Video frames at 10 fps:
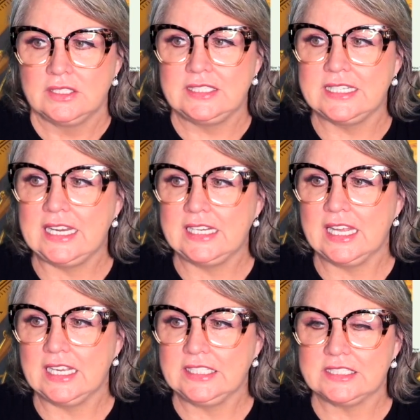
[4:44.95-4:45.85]

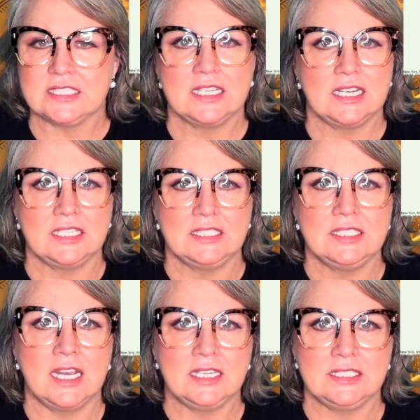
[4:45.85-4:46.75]
daylight
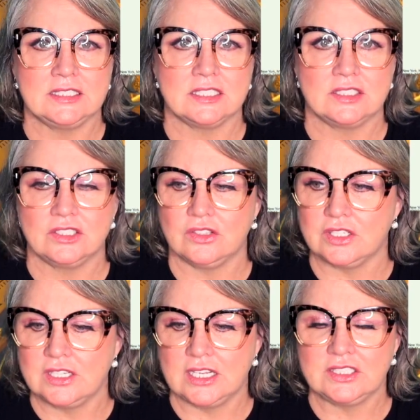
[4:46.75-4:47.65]
and night,
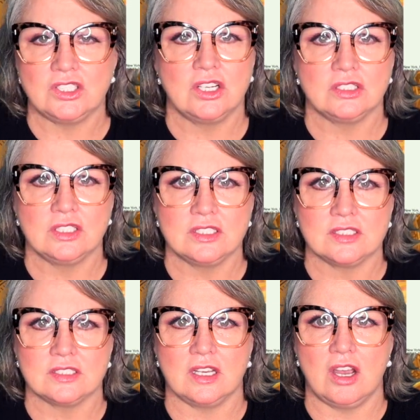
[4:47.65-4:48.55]
the night
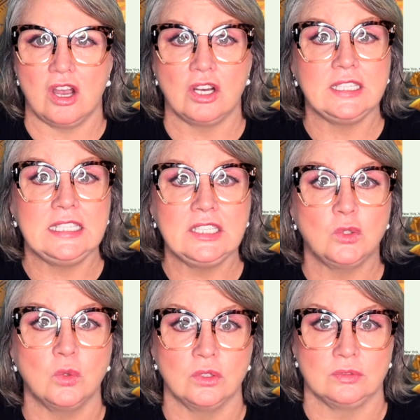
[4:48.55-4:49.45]
darkness are
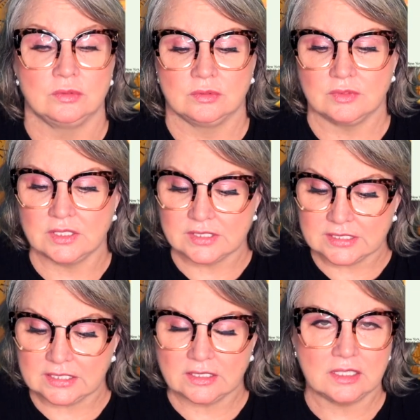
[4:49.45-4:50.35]
equal.
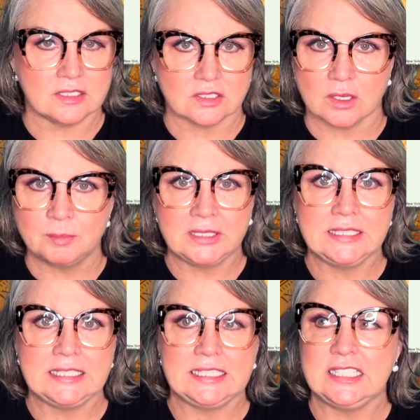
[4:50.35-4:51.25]
It's
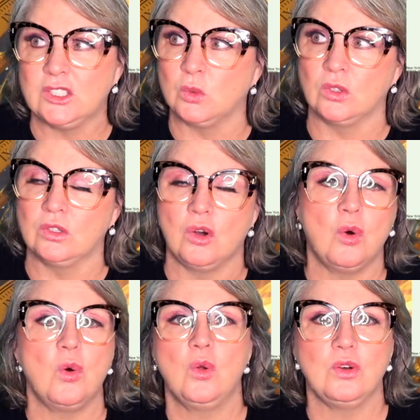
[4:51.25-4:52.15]
completely equal
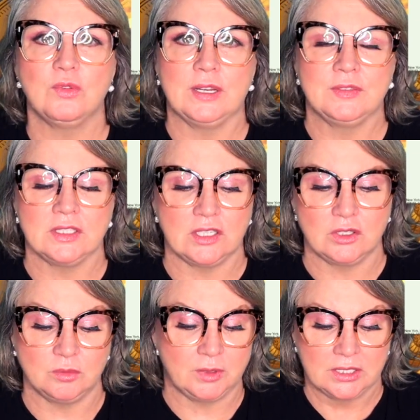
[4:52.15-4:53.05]
all around the
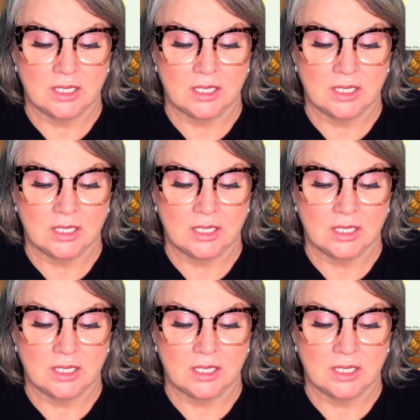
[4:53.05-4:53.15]
globe.